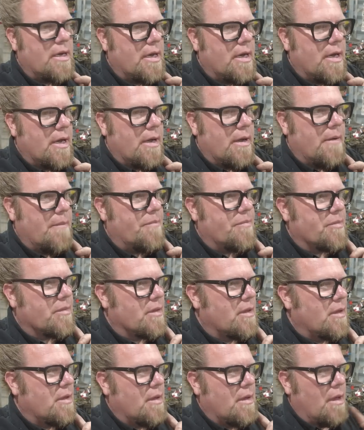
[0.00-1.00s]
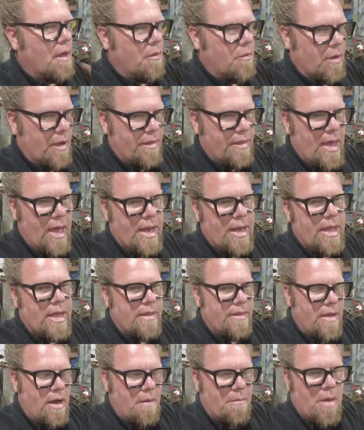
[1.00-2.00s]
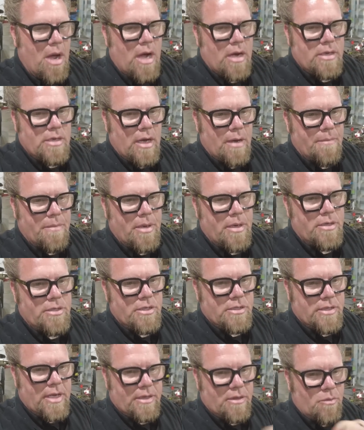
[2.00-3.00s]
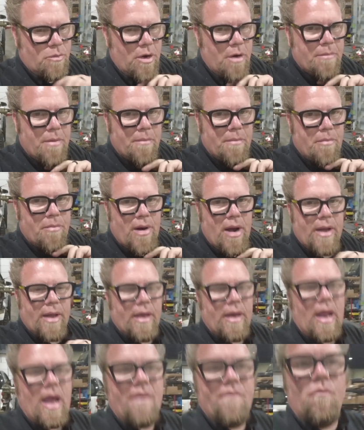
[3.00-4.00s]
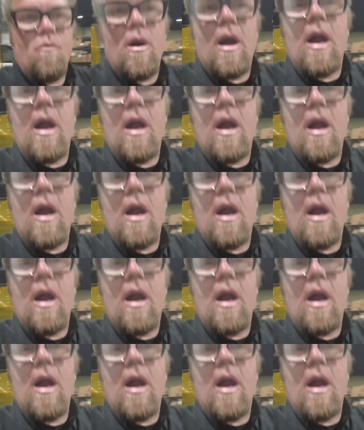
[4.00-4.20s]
Um, we'll get that in there, mocked up, just like the rear bumper bracket. I haven't